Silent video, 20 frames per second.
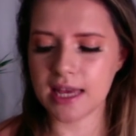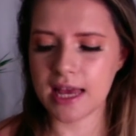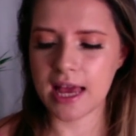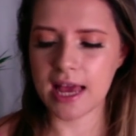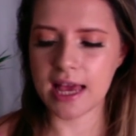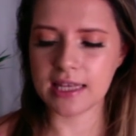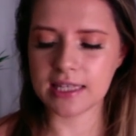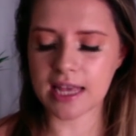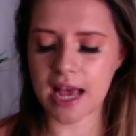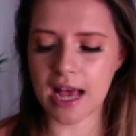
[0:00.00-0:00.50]

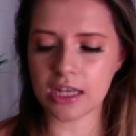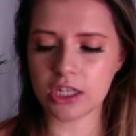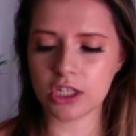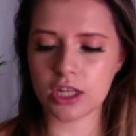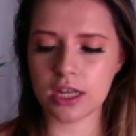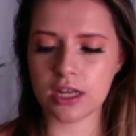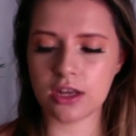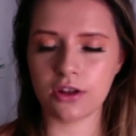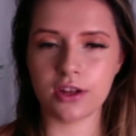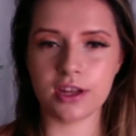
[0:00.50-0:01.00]
It's
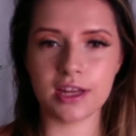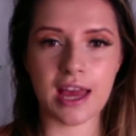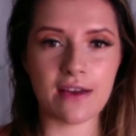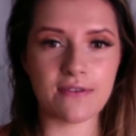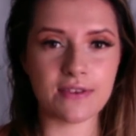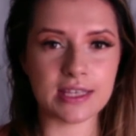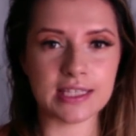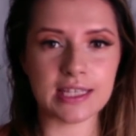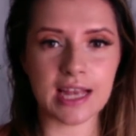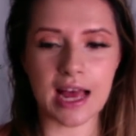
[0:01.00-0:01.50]
actually going to get
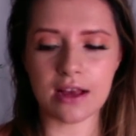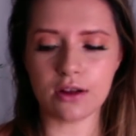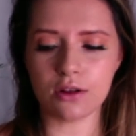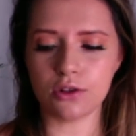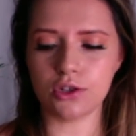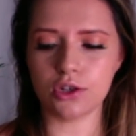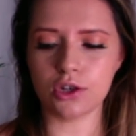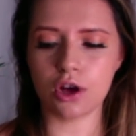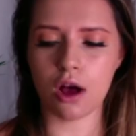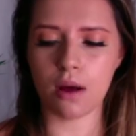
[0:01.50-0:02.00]
this cycle
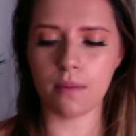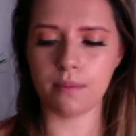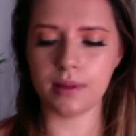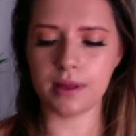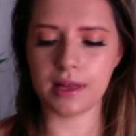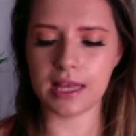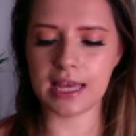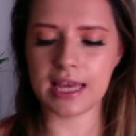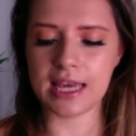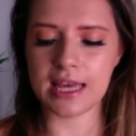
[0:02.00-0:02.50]
to
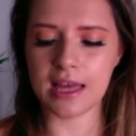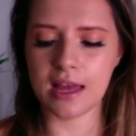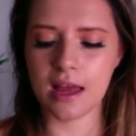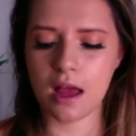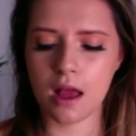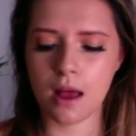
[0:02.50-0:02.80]
complete.